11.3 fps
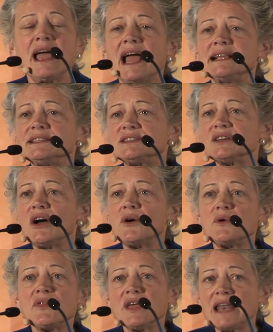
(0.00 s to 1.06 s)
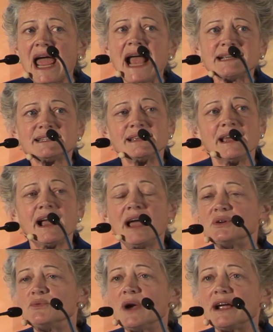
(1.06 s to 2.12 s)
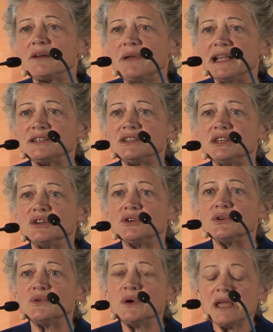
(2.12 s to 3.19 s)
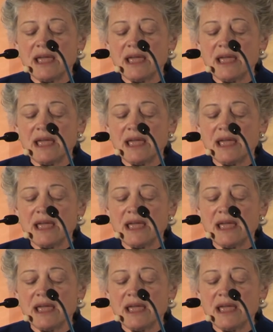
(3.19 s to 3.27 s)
And so the last thing I would recommend to you